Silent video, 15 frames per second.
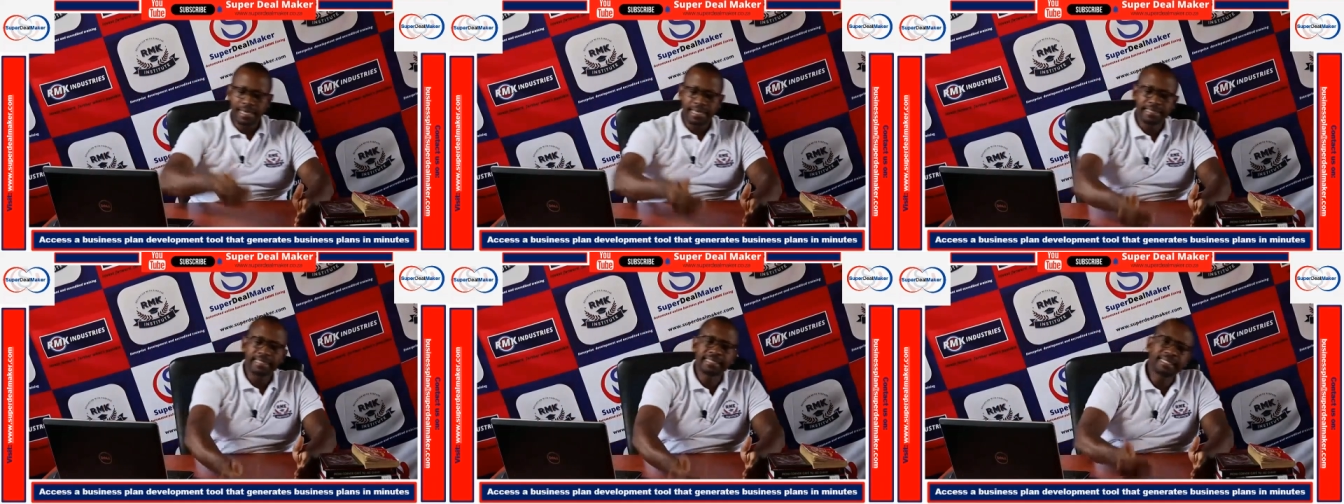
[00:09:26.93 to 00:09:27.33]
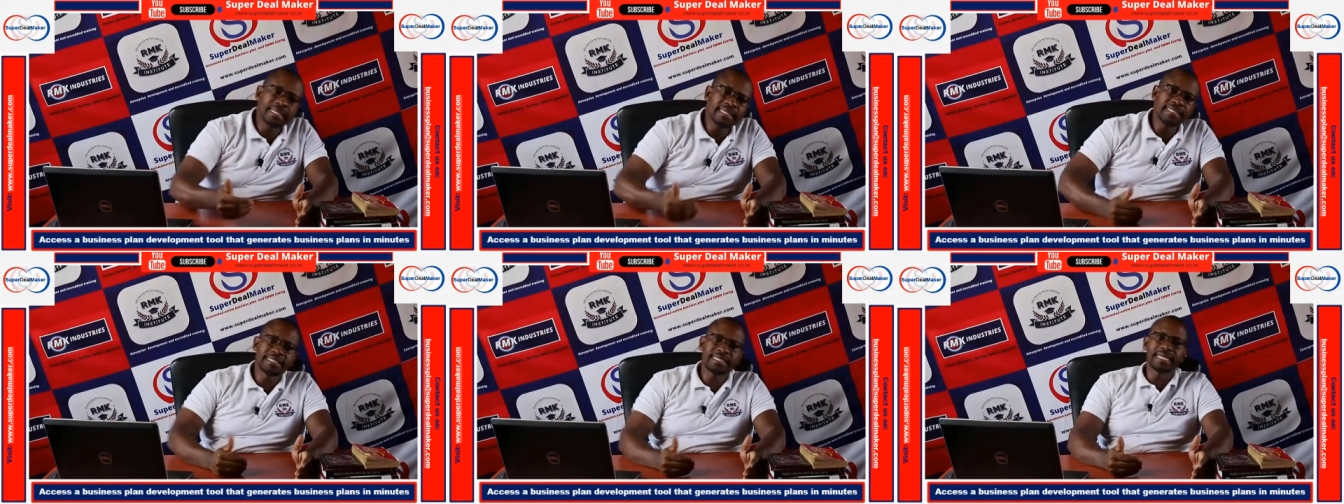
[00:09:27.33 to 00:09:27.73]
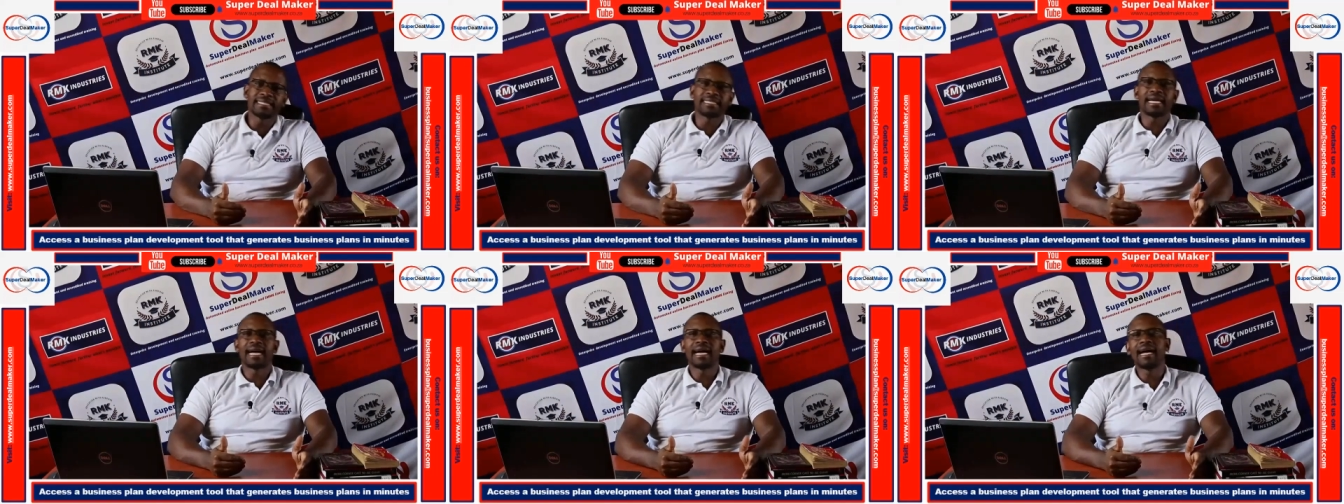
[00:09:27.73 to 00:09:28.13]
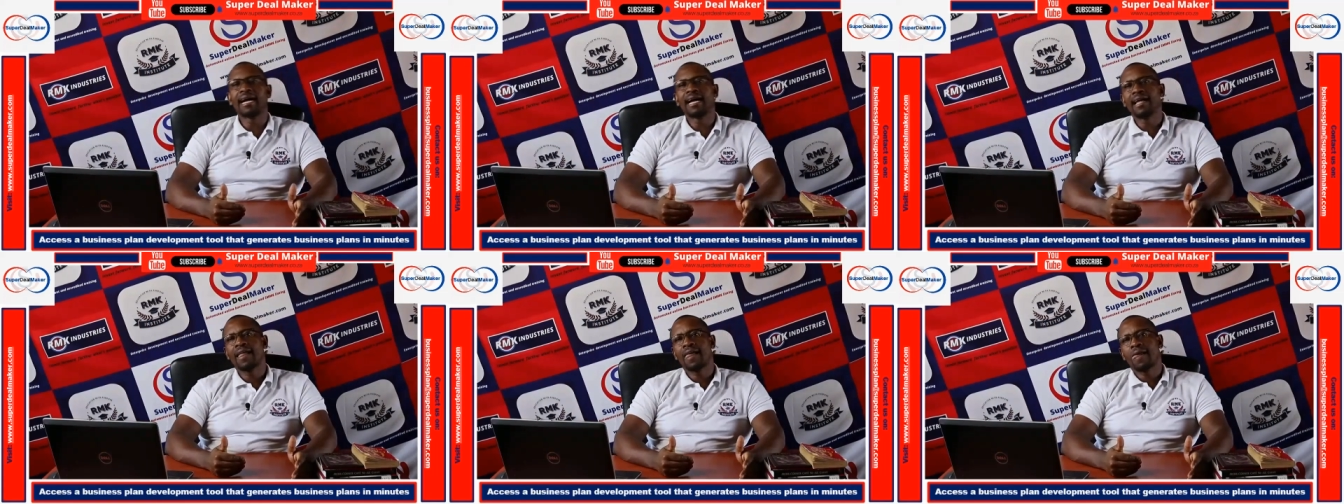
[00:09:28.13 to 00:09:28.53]
the skills that are,
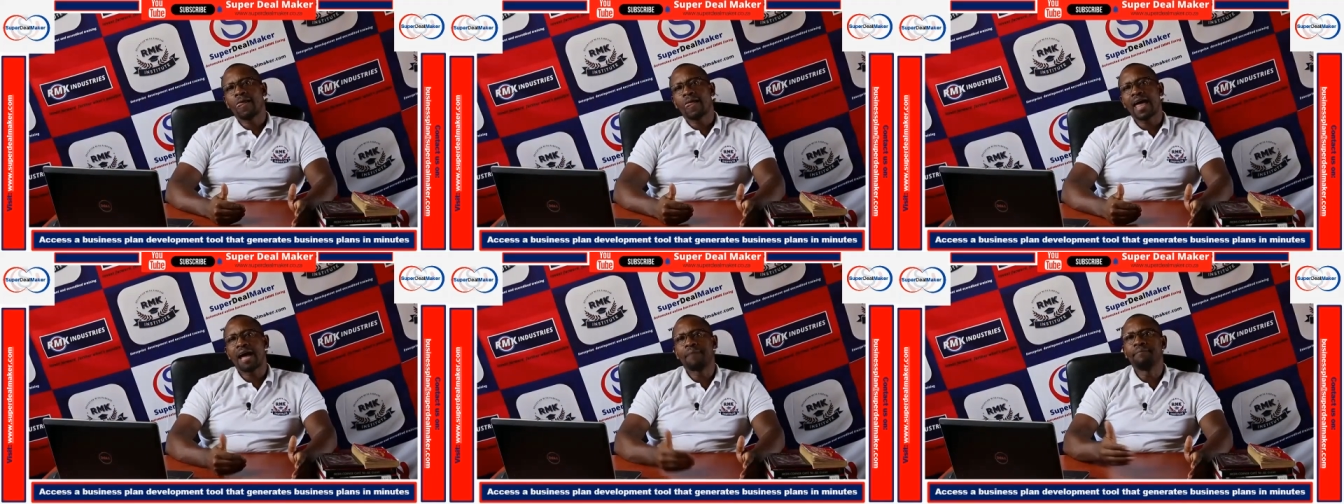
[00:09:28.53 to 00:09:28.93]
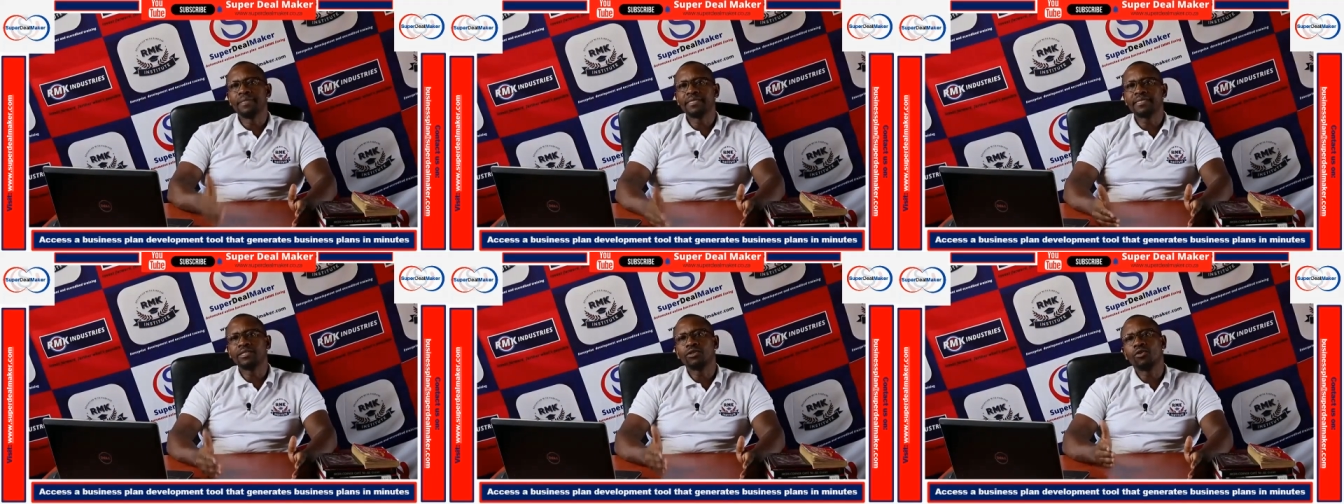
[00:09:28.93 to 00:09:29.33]
are missing